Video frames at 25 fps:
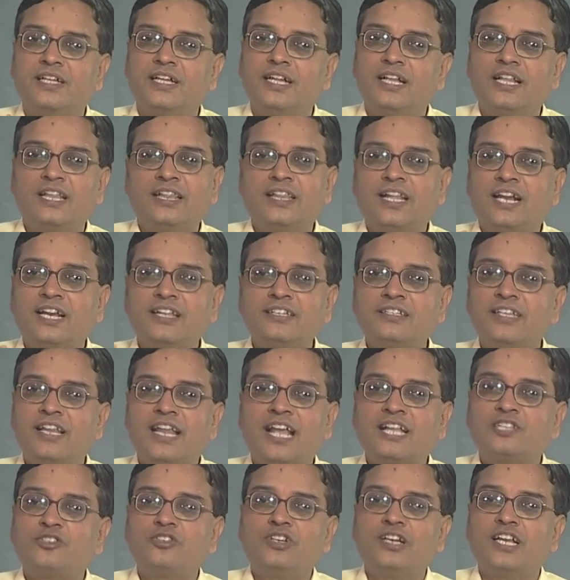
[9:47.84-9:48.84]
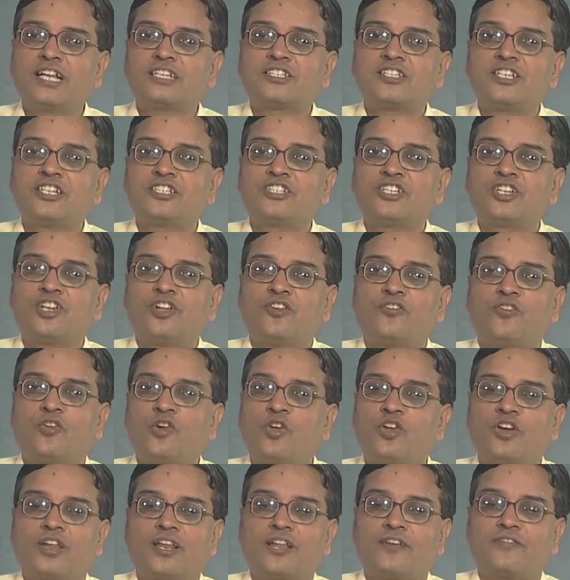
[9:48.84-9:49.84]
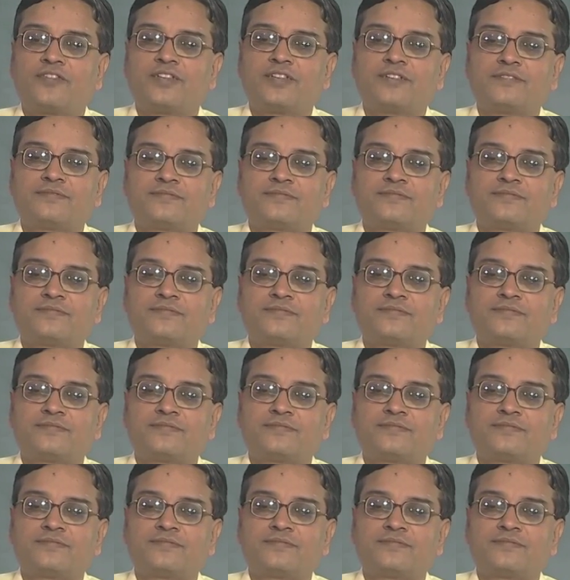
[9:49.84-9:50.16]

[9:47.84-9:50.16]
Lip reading: and that is a natural extension of holography.